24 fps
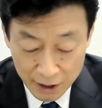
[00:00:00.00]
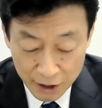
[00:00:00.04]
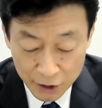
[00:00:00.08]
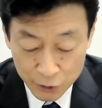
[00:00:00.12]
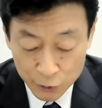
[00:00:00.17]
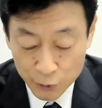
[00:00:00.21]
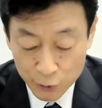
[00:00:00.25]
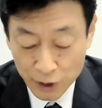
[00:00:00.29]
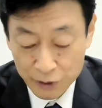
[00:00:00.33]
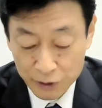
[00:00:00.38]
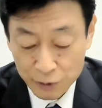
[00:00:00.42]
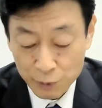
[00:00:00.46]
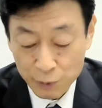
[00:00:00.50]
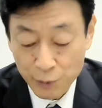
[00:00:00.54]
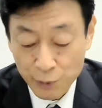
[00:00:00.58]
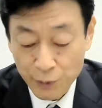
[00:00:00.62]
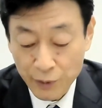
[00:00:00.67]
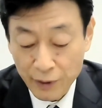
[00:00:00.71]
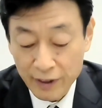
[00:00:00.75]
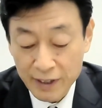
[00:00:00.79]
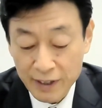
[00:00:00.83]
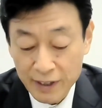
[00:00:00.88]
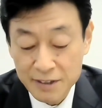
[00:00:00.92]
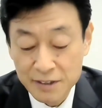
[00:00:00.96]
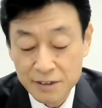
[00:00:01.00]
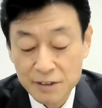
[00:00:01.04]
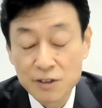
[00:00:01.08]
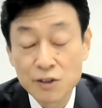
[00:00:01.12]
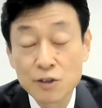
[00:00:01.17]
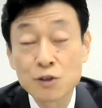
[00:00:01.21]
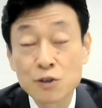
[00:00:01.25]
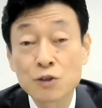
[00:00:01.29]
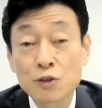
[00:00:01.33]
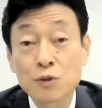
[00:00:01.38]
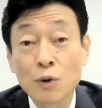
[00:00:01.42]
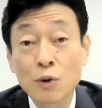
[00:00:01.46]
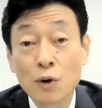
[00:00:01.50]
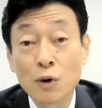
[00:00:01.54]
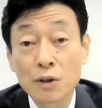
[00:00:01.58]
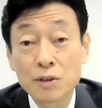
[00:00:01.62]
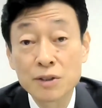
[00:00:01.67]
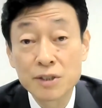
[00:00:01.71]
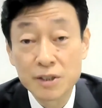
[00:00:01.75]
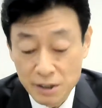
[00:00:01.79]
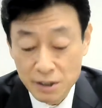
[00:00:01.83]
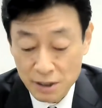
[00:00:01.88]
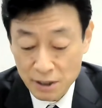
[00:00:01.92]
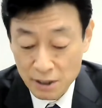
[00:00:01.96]
In order to realize new
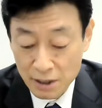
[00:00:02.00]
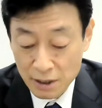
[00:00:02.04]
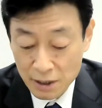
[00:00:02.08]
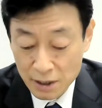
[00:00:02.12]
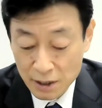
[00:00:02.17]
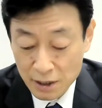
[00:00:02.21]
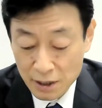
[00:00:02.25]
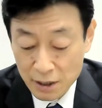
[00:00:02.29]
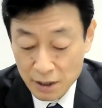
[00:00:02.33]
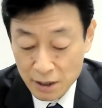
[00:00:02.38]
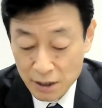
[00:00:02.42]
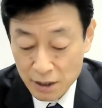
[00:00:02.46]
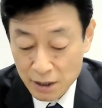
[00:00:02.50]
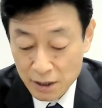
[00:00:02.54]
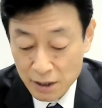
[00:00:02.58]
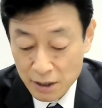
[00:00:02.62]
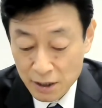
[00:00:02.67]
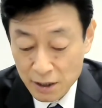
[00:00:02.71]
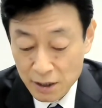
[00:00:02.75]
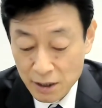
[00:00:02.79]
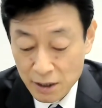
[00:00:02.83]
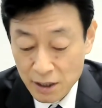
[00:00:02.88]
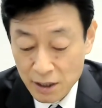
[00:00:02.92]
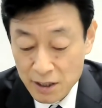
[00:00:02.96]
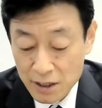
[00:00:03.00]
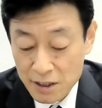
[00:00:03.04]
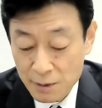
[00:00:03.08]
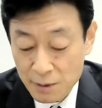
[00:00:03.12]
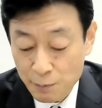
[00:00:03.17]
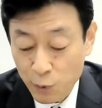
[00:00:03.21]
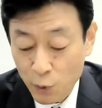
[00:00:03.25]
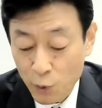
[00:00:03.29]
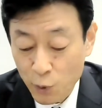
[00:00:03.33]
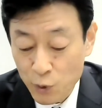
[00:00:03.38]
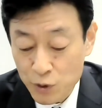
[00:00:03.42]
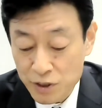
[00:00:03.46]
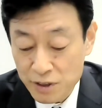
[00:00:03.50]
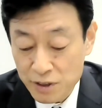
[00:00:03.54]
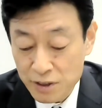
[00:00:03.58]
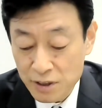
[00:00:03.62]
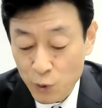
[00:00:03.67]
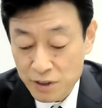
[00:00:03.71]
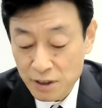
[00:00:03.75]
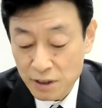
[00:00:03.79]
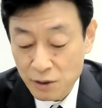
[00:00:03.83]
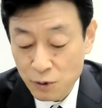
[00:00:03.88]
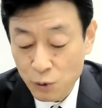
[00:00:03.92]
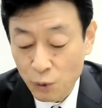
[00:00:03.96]
growth in the
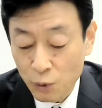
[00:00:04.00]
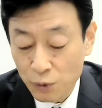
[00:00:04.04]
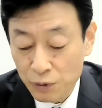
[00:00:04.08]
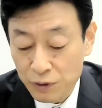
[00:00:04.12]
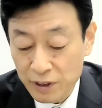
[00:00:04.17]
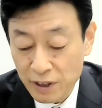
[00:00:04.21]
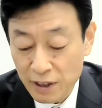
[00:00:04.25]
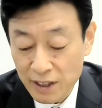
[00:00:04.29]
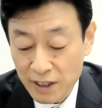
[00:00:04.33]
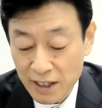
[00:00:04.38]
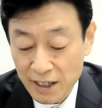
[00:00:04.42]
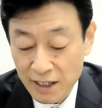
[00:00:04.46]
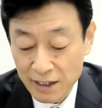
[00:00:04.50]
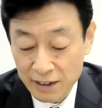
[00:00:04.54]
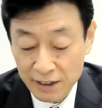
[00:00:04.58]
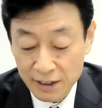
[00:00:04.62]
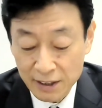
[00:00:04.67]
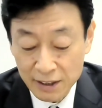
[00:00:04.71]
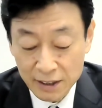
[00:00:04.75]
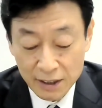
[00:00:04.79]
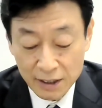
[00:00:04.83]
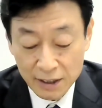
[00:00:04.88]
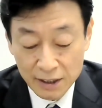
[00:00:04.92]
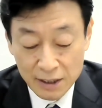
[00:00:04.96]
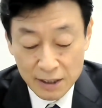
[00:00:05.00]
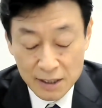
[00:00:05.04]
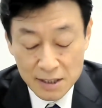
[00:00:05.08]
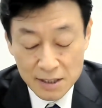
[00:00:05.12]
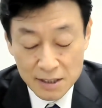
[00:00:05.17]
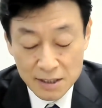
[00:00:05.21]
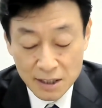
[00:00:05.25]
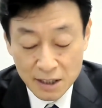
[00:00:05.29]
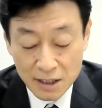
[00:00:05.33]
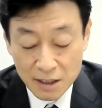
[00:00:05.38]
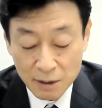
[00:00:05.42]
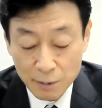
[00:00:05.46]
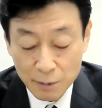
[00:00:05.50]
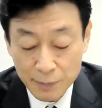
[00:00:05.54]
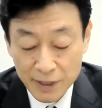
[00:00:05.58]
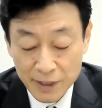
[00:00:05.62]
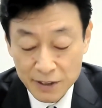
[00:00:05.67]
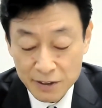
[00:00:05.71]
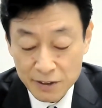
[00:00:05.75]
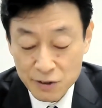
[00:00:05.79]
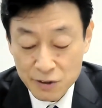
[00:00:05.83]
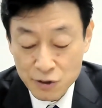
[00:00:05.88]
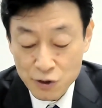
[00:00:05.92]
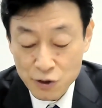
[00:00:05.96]
post-corona era, the
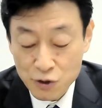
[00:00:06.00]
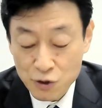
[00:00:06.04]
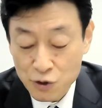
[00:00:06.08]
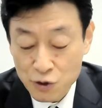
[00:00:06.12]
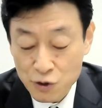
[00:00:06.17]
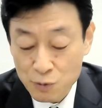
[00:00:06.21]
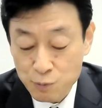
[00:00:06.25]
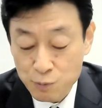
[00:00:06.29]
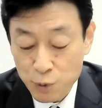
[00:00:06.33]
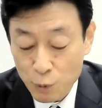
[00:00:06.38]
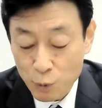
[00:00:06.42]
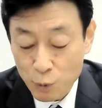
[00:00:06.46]
government should